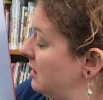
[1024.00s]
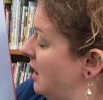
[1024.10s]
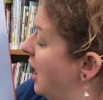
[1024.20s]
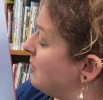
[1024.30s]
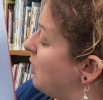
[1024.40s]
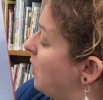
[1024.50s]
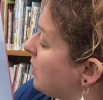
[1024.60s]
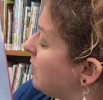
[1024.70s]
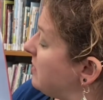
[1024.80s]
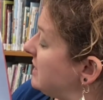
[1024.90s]
More
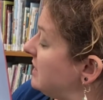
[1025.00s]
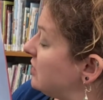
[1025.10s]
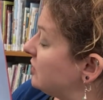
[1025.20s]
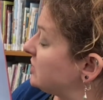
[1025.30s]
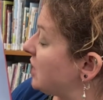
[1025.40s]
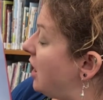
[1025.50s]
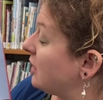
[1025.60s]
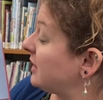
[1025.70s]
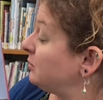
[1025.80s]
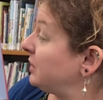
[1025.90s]
women hear the talk
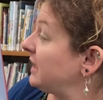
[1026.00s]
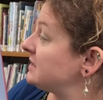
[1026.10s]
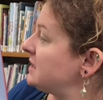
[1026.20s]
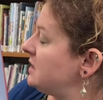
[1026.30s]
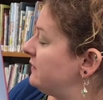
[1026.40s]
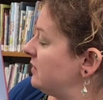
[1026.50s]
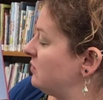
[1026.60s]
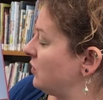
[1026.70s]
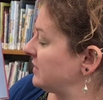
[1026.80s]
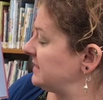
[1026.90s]
and plant even
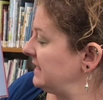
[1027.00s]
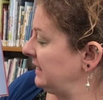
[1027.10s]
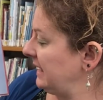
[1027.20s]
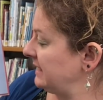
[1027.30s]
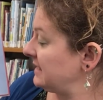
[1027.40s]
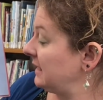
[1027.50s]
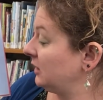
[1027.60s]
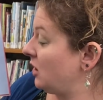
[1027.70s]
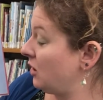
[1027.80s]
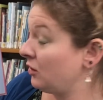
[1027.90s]
more seedlings in
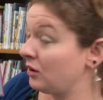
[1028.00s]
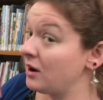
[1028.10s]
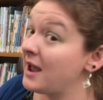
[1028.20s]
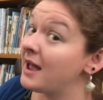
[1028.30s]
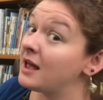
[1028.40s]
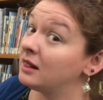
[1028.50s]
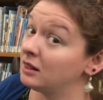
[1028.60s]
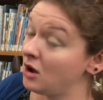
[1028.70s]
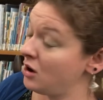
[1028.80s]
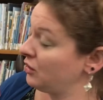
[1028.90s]
longer and
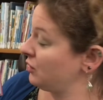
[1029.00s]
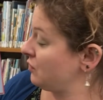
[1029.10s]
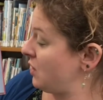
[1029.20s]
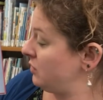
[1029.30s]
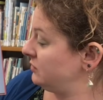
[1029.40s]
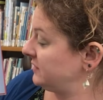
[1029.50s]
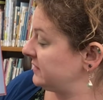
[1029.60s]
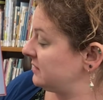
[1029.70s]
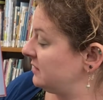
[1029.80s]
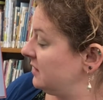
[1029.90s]
longer rows.
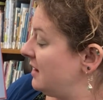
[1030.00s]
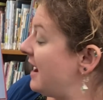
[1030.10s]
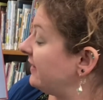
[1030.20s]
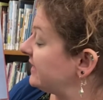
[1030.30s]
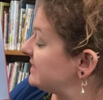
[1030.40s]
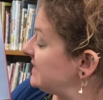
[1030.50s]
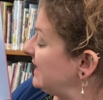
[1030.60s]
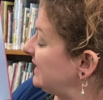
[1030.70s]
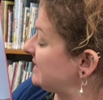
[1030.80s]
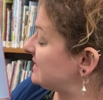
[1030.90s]
The
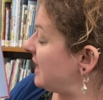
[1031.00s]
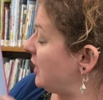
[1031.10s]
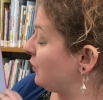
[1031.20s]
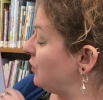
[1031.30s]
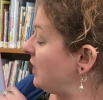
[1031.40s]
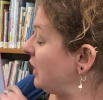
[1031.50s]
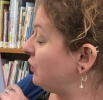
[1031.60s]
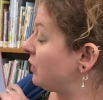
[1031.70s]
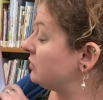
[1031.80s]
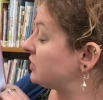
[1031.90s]
seedlings take root and
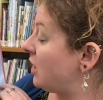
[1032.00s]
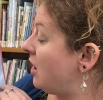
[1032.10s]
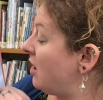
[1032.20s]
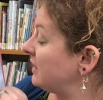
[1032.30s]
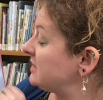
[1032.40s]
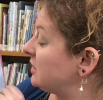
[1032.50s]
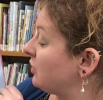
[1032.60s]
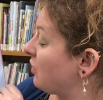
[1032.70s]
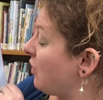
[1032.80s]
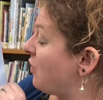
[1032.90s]
grow tall until
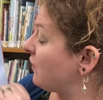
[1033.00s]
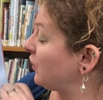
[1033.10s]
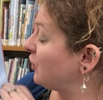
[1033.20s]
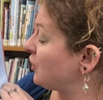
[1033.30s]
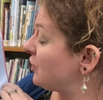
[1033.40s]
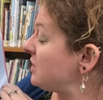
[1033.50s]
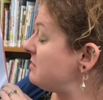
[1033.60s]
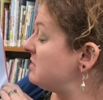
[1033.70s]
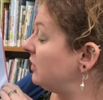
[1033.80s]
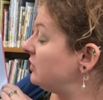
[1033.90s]
there are over 30
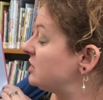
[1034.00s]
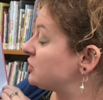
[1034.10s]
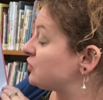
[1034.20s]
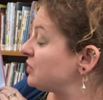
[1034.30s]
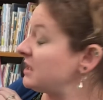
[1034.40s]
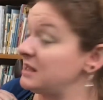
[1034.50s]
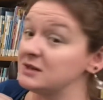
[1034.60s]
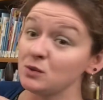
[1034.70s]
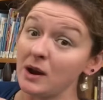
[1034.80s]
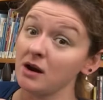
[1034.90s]
million trees
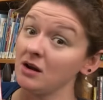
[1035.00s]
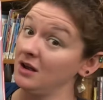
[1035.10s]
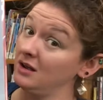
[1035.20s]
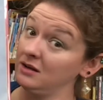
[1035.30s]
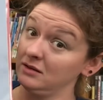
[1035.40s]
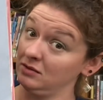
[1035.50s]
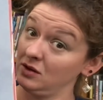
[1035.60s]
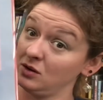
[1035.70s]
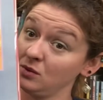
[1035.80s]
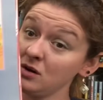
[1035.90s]
where there
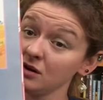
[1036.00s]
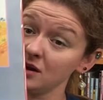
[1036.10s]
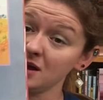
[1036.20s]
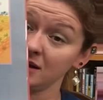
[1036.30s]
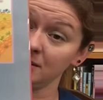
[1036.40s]
were none.